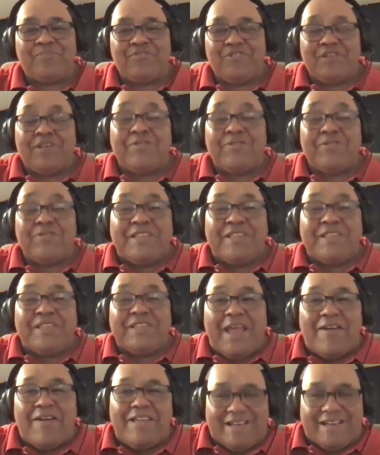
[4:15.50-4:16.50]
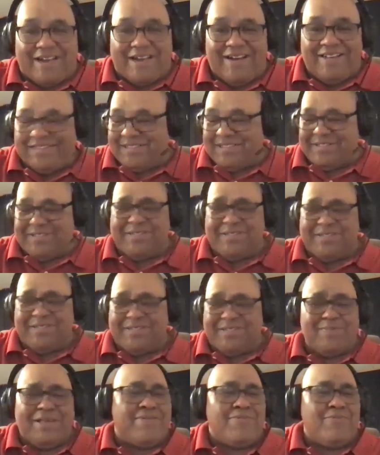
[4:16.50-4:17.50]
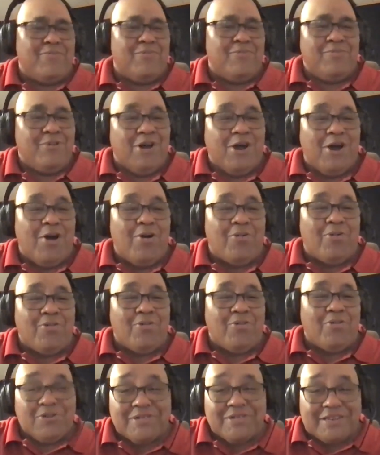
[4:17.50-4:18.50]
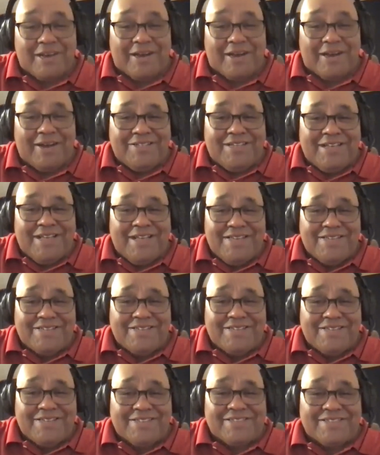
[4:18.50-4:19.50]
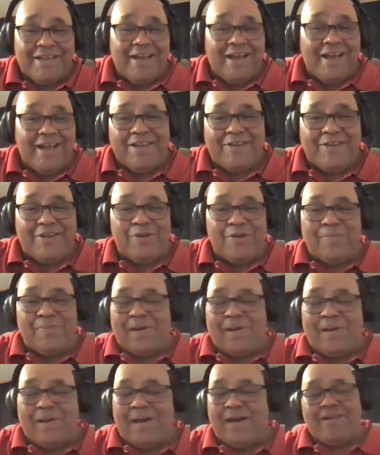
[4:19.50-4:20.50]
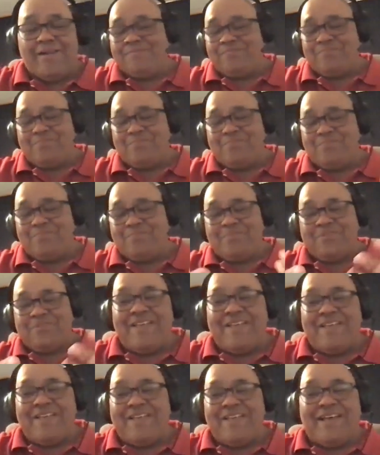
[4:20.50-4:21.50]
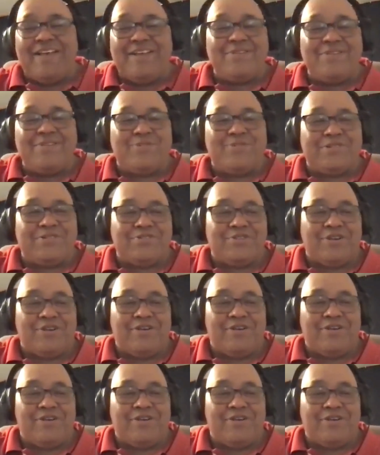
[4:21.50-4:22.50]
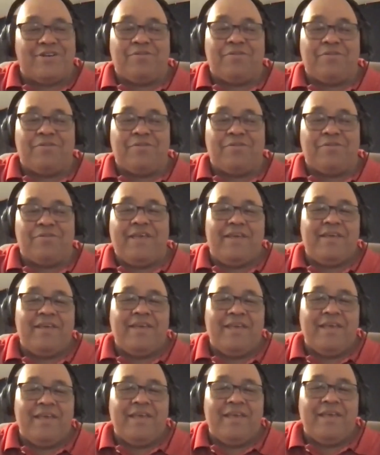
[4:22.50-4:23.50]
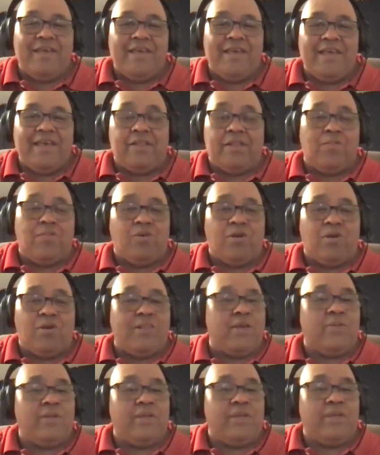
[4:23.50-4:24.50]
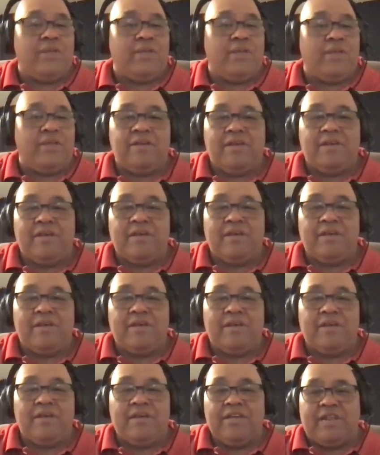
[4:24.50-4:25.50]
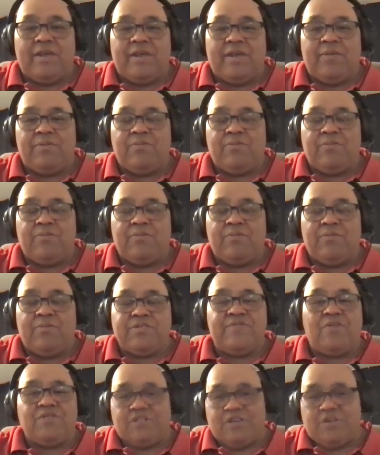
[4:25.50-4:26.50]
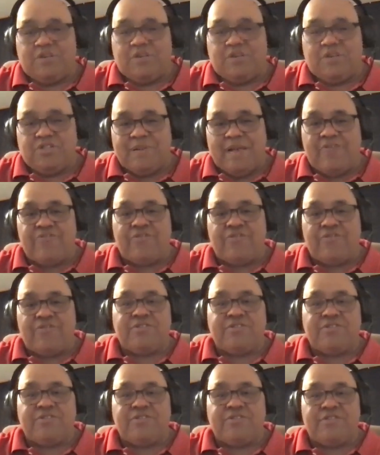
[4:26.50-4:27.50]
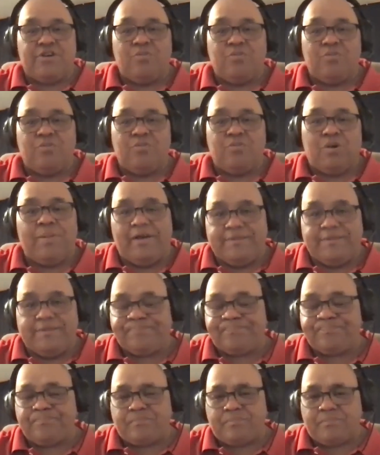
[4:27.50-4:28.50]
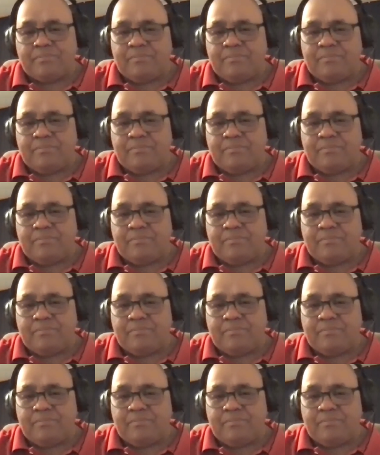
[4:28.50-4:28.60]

It's like, it was the area contest. And I'm like, oh, this was a contest? I didn't know about it. So that kind of is what started the whole thing. And then the more that that I was involved in Toastmasters and heard more about it.